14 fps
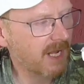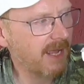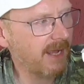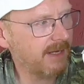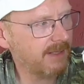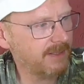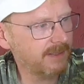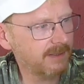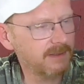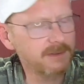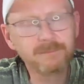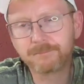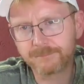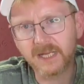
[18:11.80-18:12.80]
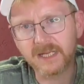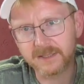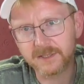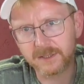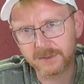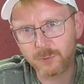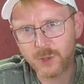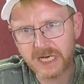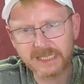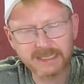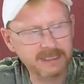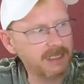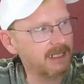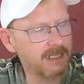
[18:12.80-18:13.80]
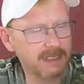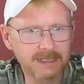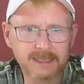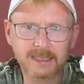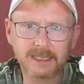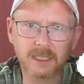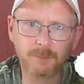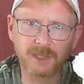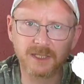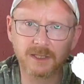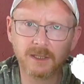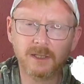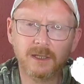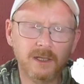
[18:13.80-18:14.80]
and that's the reason it is a little bit